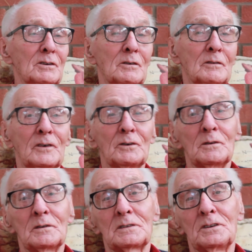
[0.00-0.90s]
got
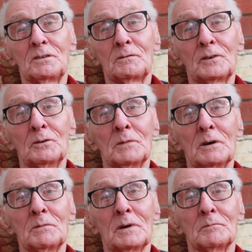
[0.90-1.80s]
phone? Did you phone
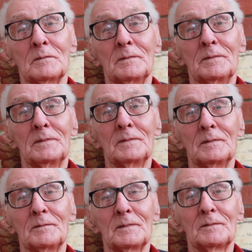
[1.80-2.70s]
my mum?
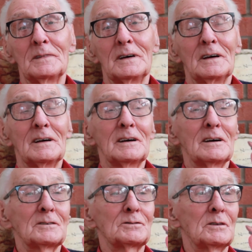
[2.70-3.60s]

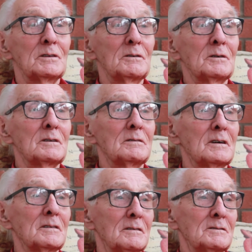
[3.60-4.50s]
And I said, no.
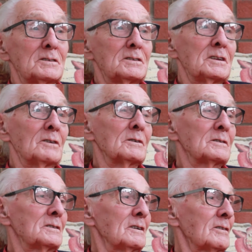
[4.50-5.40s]

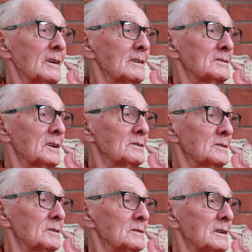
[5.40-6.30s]
I think I told
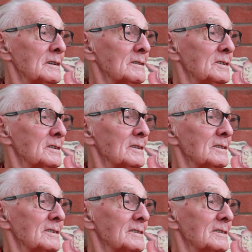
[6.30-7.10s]
you that I didn't.